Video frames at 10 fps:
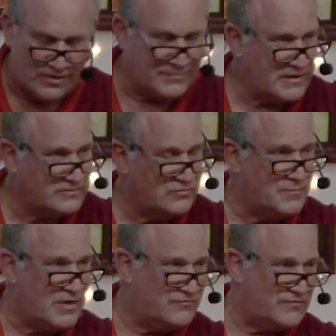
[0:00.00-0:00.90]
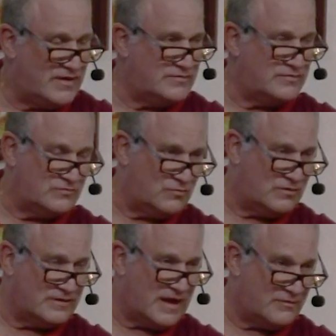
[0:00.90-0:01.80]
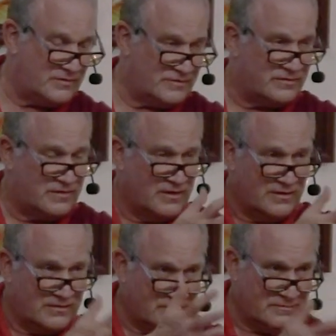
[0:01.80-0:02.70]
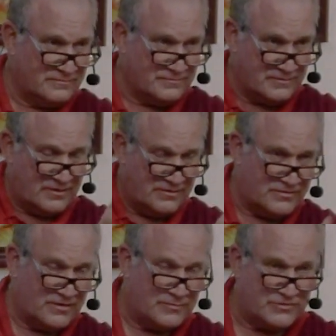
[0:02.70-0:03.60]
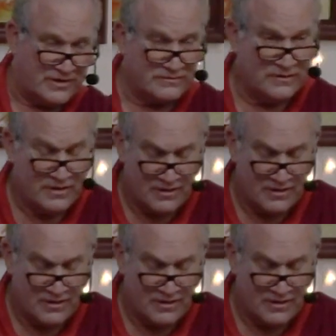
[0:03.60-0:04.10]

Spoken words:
And I'm not going to know about faith and all now. That's another subject.